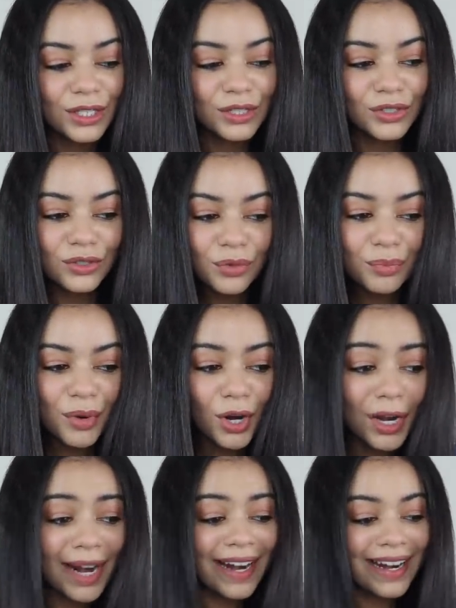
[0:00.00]

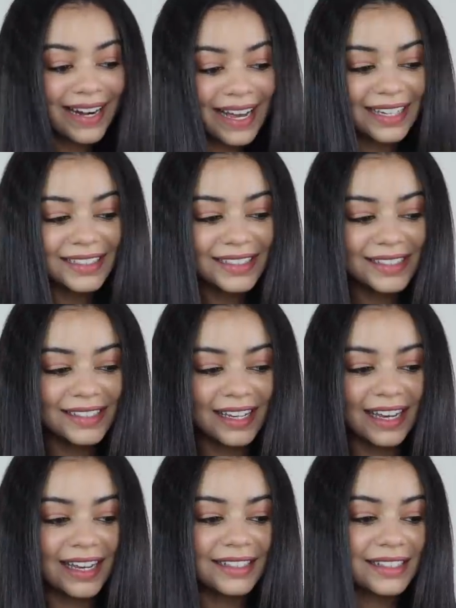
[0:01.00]
super nice
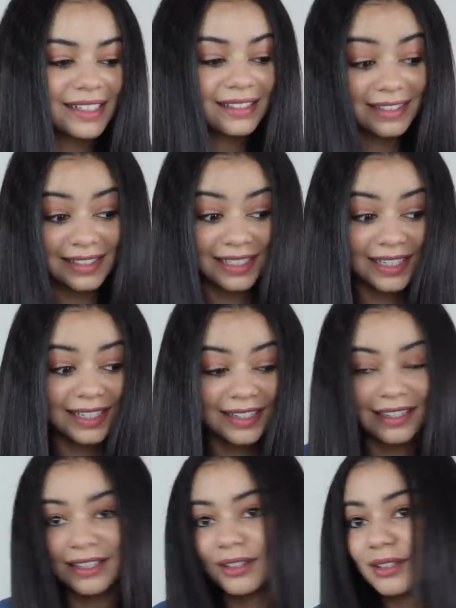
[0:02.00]
and sleek.
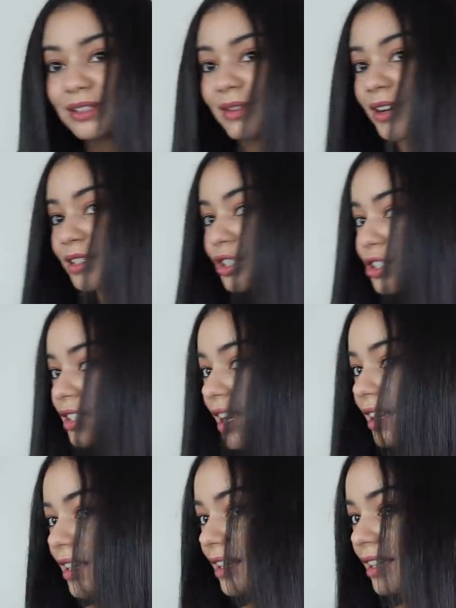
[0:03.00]
It looks very
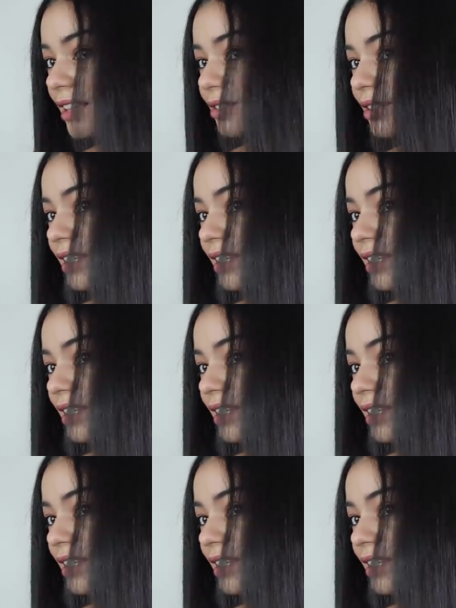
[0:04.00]
shiny as you